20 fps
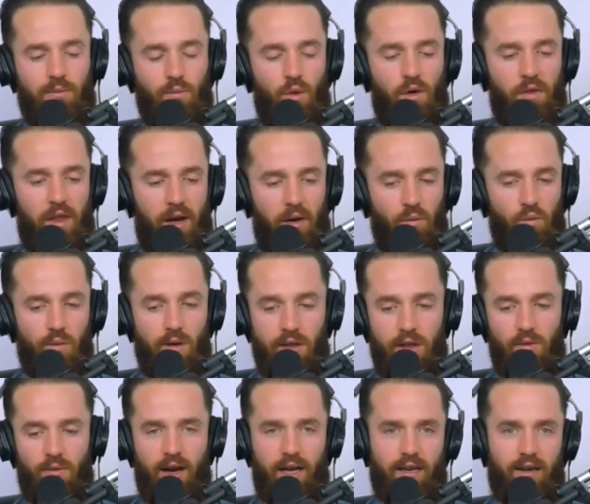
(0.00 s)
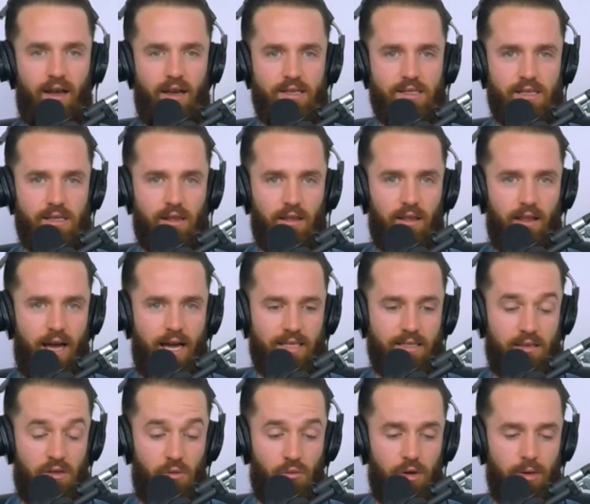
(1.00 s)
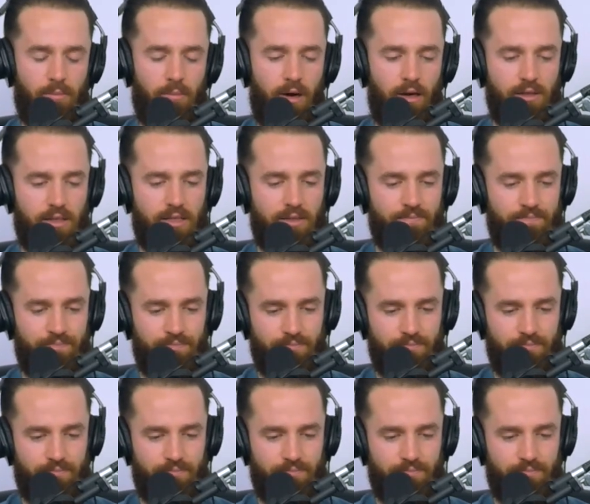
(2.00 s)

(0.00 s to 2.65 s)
one that I really recognized in the last 3 months,